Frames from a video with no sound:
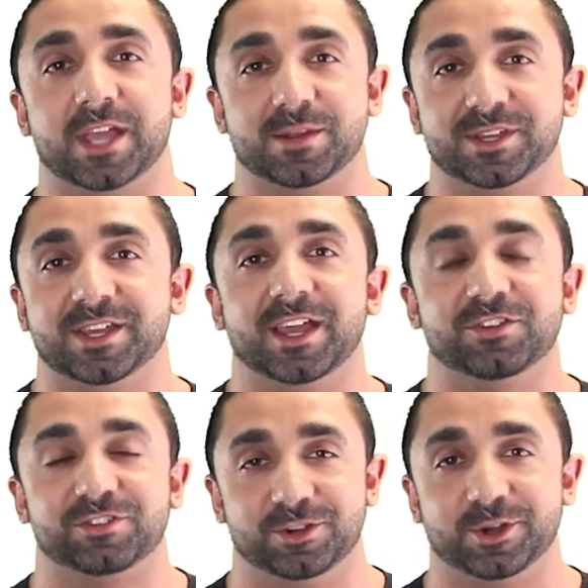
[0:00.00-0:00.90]
get them
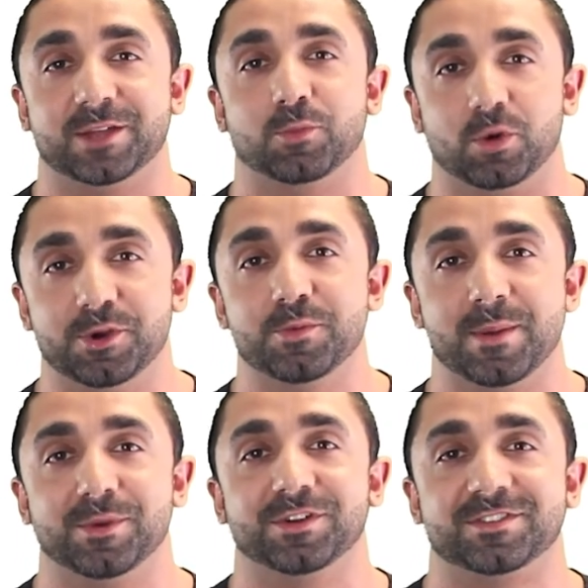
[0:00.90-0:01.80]
engaged. You'll get more new
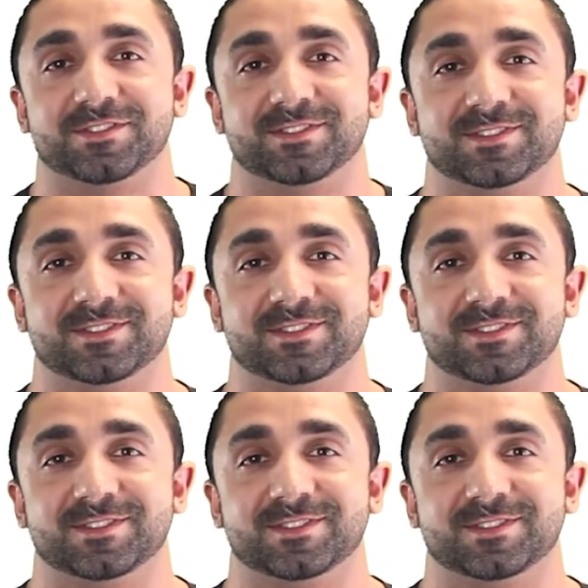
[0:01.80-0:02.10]
members.